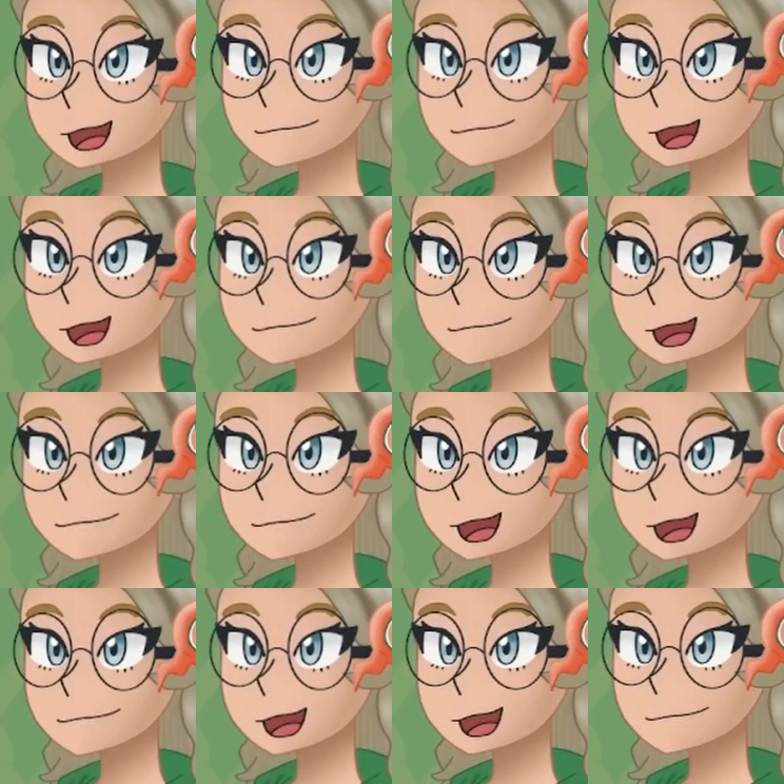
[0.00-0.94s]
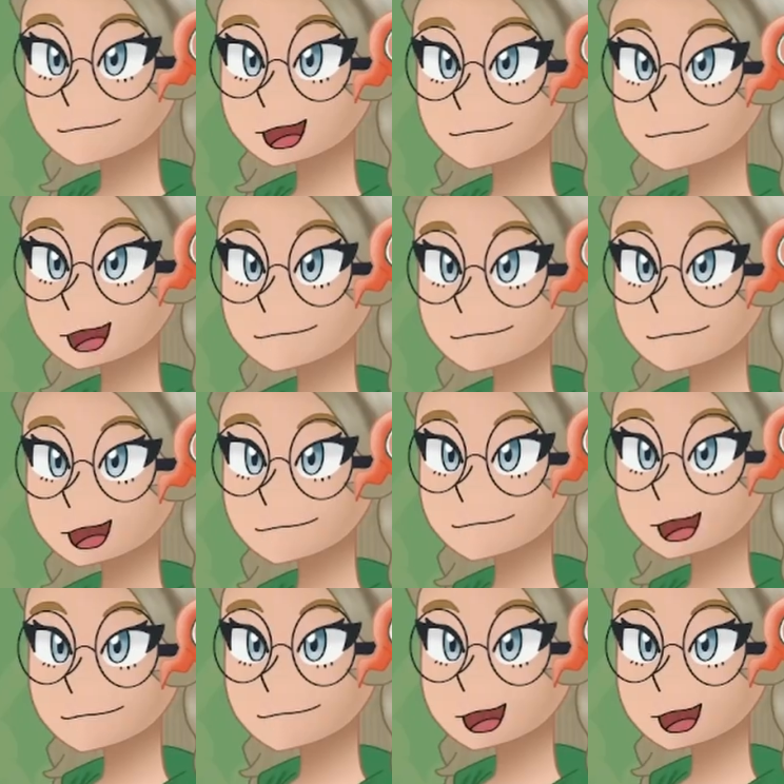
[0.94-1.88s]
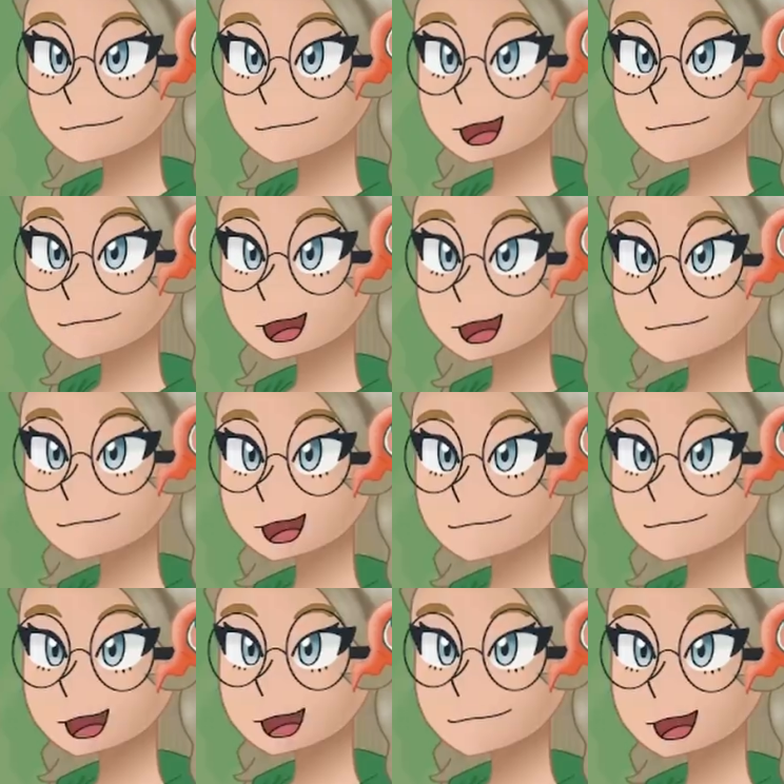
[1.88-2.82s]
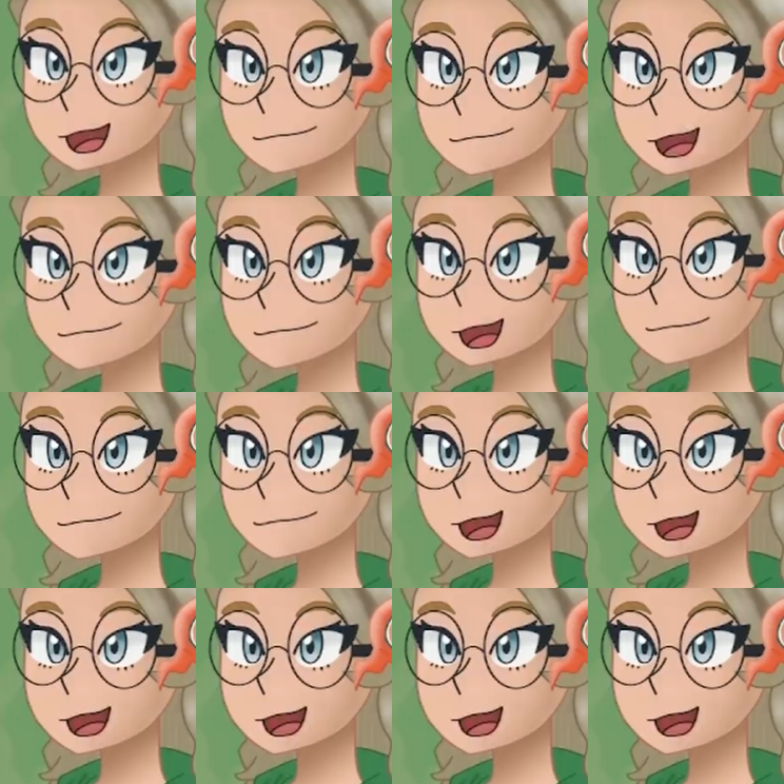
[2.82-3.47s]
move we could have made for the ability, but I like it